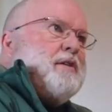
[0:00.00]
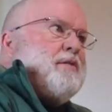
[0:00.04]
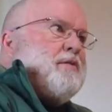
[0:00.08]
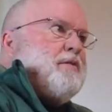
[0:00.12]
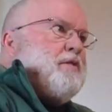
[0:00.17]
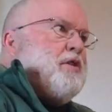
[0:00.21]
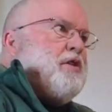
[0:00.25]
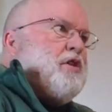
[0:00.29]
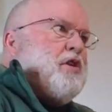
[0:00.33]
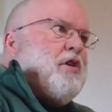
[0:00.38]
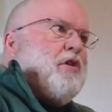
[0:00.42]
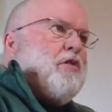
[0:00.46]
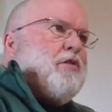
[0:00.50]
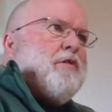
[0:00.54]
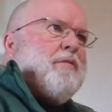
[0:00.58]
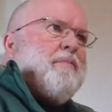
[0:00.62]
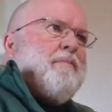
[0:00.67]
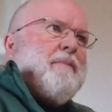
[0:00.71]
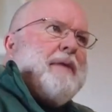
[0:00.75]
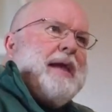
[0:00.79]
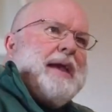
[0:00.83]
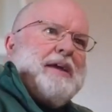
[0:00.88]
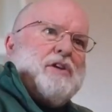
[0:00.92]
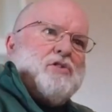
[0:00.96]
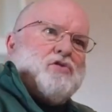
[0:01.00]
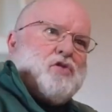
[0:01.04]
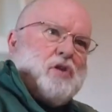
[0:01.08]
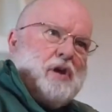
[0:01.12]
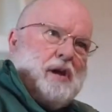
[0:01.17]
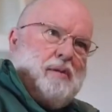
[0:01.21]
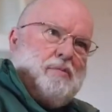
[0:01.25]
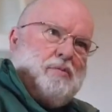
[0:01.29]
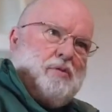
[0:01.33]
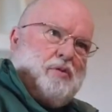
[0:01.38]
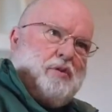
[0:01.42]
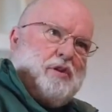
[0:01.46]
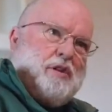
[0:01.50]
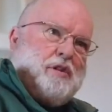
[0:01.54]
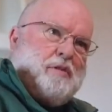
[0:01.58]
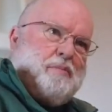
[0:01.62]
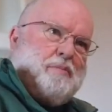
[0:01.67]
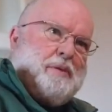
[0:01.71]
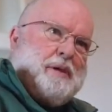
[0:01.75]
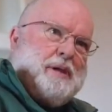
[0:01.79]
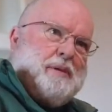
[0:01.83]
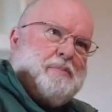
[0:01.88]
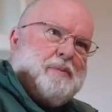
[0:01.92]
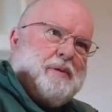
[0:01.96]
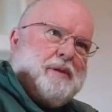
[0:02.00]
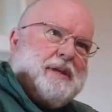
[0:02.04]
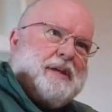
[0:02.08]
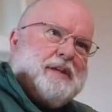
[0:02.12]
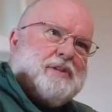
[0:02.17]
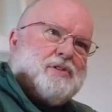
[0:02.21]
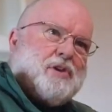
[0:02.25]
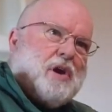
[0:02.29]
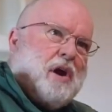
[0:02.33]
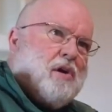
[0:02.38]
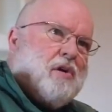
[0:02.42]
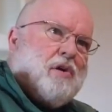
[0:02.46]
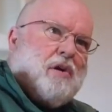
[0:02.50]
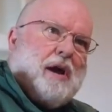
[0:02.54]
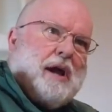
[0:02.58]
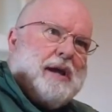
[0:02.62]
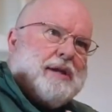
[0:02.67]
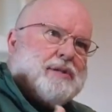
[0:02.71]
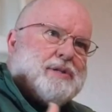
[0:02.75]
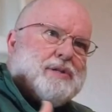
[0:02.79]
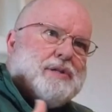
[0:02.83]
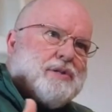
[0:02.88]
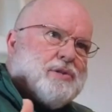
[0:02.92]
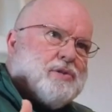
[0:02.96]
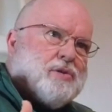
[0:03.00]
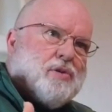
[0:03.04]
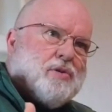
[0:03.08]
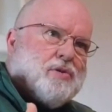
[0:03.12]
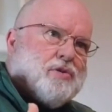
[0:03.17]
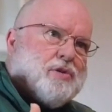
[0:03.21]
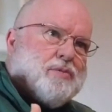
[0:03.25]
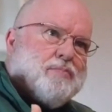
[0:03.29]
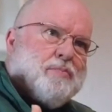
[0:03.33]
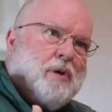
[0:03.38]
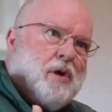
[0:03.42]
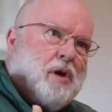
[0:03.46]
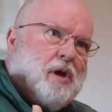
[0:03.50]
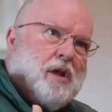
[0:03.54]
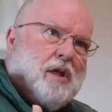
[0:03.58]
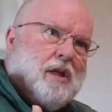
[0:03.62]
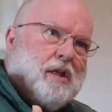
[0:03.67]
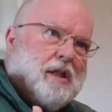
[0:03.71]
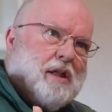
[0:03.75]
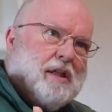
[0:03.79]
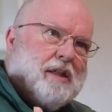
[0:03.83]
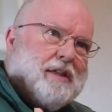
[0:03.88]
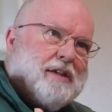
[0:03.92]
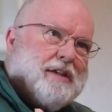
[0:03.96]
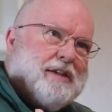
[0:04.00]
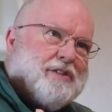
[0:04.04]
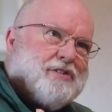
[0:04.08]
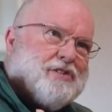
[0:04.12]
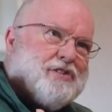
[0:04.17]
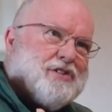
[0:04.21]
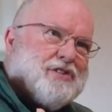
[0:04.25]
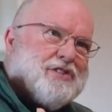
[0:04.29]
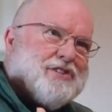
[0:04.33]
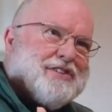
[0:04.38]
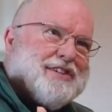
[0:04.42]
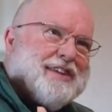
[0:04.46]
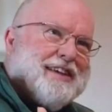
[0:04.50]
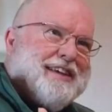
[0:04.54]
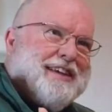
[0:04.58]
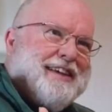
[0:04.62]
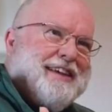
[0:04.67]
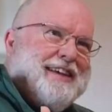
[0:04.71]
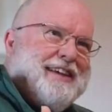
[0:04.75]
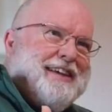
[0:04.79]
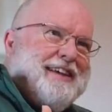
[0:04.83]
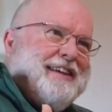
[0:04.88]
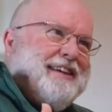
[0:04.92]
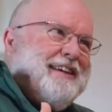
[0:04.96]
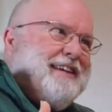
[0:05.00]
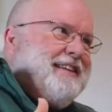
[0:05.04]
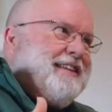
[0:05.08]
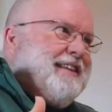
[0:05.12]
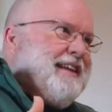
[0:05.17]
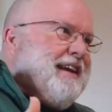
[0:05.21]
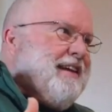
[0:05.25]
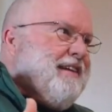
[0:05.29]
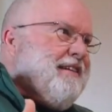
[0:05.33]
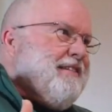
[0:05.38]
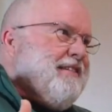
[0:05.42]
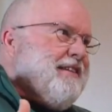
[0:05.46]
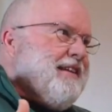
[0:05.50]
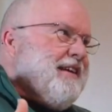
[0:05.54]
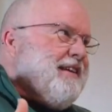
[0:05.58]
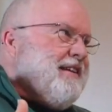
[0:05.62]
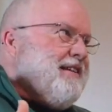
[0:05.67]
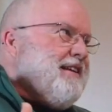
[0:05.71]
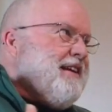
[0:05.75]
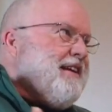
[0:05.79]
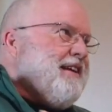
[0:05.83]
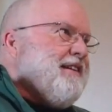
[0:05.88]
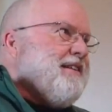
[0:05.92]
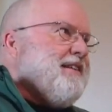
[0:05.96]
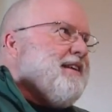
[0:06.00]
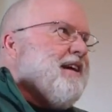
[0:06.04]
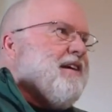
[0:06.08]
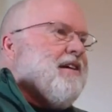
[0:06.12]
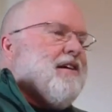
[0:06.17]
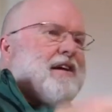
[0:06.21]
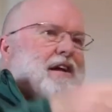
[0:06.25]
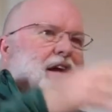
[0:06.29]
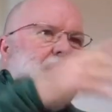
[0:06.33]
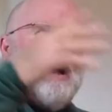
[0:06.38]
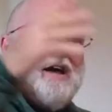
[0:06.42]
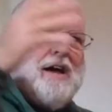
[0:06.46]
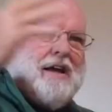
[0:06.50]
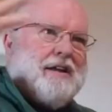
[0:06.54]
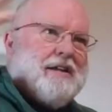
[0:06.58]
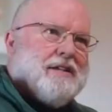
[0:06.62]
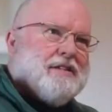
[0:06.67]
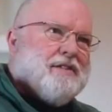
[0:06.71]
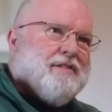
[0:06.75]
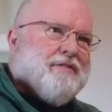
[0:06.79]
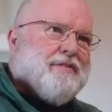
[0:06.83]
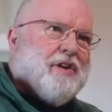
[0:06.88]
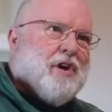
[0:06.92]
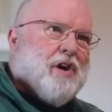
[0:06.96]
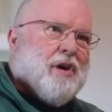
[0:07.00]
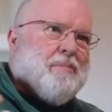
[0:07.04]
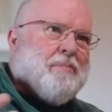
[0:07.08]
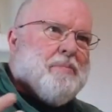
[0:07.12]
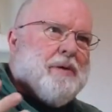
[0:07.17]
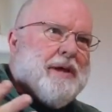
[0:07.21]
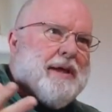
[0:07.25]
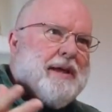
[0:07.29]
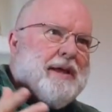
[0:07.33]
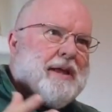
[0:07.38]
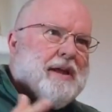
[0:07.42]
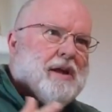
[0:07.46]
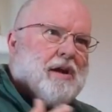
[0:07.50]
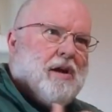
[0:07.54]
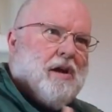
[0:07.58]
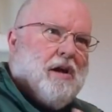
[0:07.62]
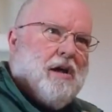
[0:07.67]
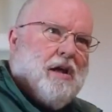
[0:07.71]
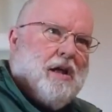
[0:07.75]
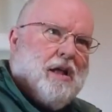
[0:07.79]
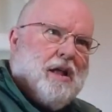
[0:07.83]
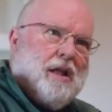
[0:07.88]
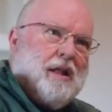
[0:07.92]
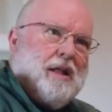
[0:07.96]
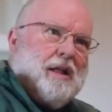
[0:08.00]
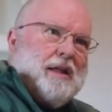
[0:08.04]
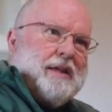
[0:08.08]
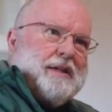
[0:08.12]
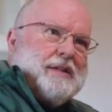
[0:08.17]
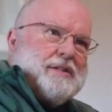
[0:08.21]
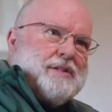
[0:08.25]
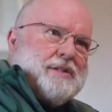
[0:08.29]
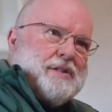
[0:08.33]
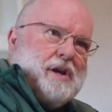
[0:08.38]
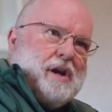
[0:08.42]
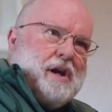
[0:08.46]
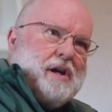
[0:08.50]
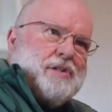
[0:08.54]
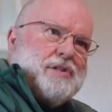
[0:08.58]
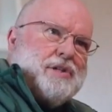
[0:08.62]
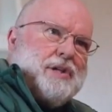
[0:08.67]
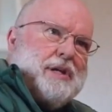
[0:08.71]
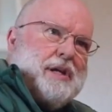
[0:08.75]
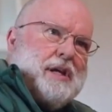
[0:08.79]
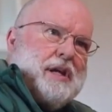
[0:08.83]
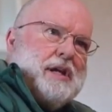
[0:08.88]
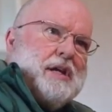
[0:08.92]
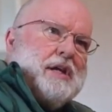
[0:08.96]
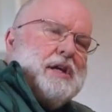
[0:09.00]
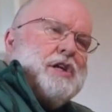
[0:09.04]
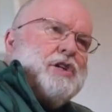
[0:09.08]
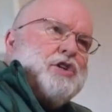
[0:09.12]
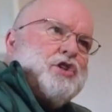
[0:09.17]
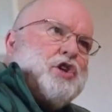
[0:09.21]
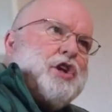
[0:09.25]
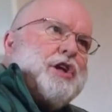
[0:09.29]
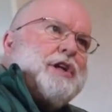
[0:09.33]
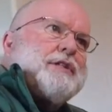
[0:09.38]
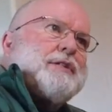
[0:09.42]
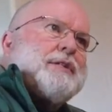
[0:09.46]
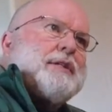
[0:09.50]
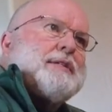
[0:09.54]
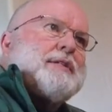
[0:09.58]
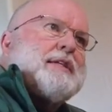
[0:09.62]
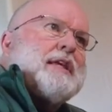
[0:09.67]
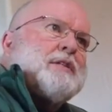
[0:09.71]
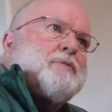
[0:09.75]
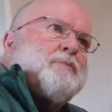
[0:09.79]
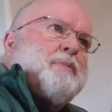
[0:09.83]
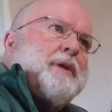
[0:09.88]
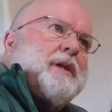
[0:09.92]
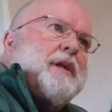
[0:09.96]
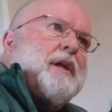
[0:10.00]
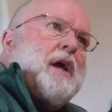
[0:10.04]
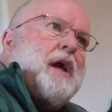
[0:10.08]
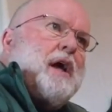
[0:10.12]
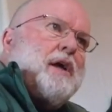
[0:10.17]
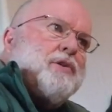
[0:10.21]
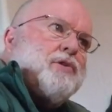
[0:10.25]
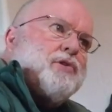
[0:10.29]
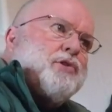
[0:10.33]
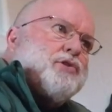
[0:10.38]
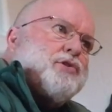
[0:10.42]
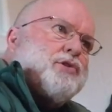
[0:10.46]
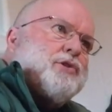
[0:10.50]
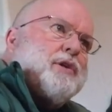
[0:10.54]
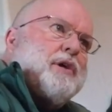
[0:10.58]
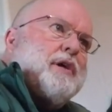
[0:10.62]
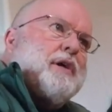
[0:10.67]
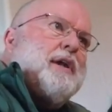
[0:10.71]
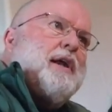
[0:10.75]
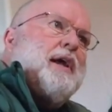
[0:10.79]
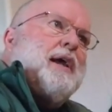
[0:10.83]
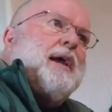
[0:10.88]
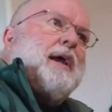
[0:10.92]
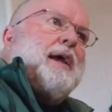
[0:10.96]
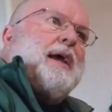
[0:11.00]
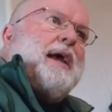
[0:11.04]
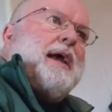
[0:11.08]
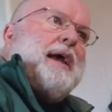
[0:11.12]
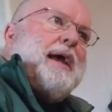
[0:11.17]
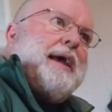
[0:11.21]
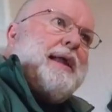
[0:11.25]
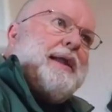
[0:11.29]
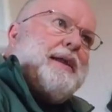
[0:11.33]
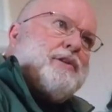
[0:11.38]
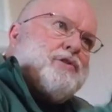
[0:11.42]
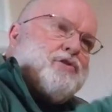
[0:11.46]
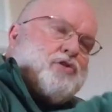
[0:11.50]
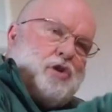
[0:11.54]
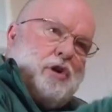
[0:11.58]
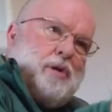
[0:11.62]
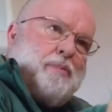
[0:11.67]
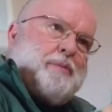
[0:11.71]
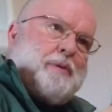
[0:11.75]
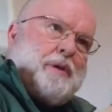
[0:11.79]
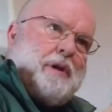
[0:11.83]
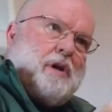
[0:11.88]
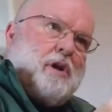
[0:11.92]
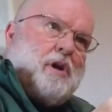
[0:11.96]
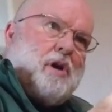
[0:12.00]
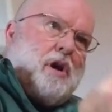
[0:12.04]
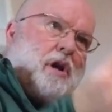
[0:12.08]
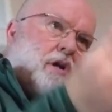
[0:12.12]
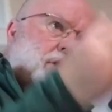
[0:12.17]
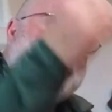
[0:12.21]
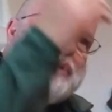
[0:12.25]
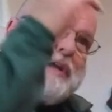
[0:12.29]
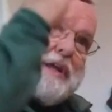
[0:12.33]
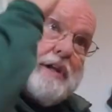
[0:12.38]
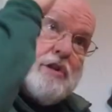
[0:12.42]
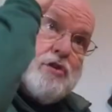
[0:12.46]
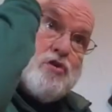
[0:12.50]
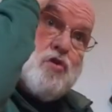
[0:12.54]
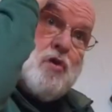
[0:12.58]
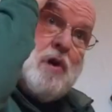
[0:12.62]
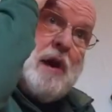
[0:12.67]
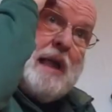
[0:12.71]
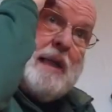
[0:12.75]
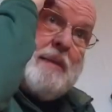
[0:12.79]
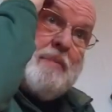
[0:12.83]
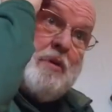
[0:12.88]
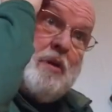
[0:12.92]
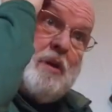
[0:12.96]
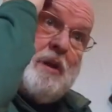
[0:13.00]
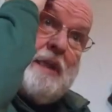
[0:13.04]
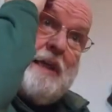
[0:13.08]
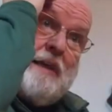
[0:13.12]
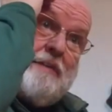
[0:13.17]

You know, the main trouble with people is our Christ is so small. Mm-hmm. It's just. They, they, their God isn't very big at all. It's largely, Jesus has been understood and interpreted largely at a tribal